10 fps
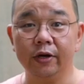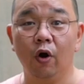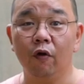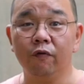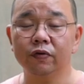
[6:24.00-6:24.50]

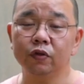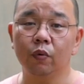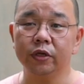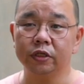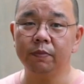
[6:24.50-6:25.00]
off. So
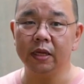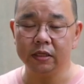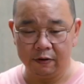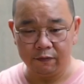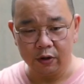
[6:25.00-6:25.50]
which
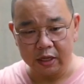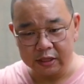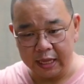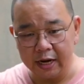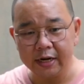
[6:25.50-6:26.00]
means if you can
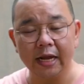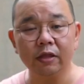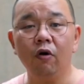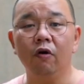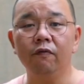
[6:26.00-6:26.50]
tear that
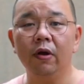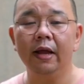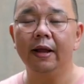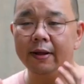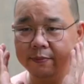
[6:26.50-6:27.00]
off,
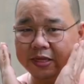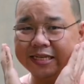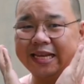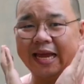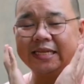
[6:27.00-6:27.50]
the
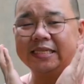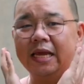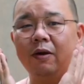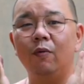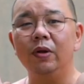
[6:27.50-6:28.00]

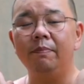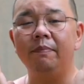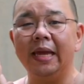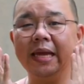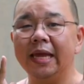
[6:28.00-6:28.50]
sizing will
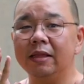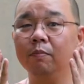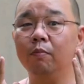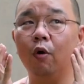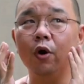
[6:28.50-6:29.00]
make it
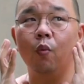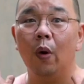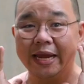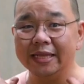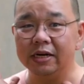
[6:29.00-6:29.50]
more
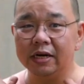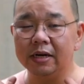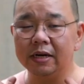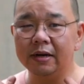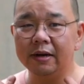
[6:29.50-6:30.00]
wider.
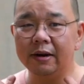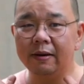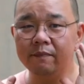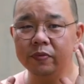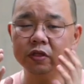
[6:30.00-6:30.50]

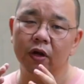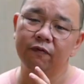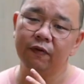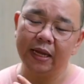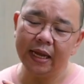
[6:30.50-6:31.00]
So
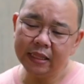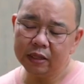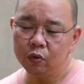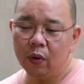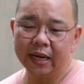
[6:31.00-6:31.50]
if I get a
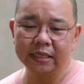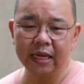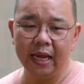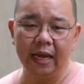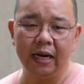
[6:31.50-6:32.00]

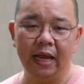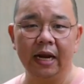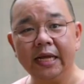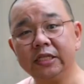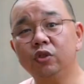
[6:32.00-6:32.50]
2XL
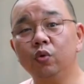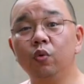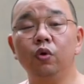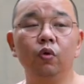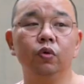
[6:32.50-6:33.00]
and it's too
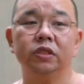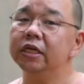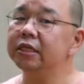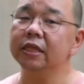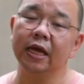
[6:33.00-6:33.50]
loose,
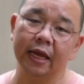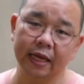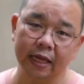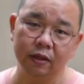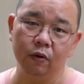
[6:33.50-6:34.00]
there's nothing I
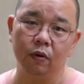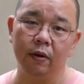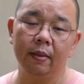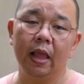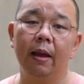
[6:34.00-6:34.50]
can do.
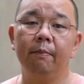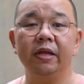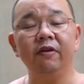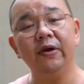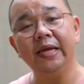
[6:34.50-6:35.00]

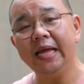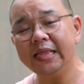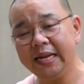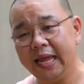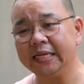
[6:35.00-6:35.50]
But if I
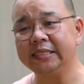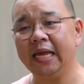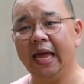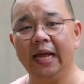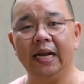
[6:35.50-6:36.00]
get an
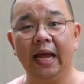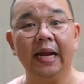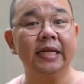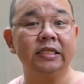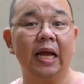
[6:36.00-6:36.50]
XL
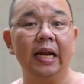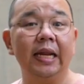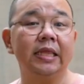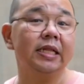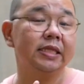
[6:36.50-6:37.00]
and it's a
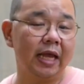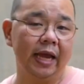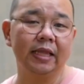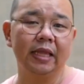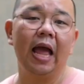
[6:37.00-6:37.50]
little
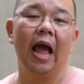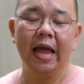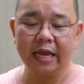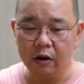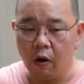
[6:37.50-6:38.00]
tight,
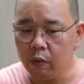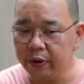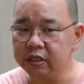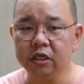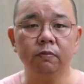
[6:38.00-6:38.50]
I can
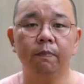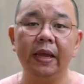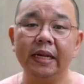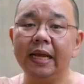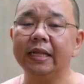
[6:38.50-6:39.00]
always just
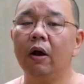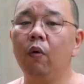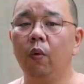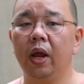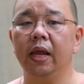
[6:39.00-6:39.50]
peel that
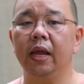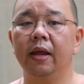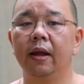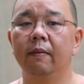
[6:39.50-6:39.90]
away,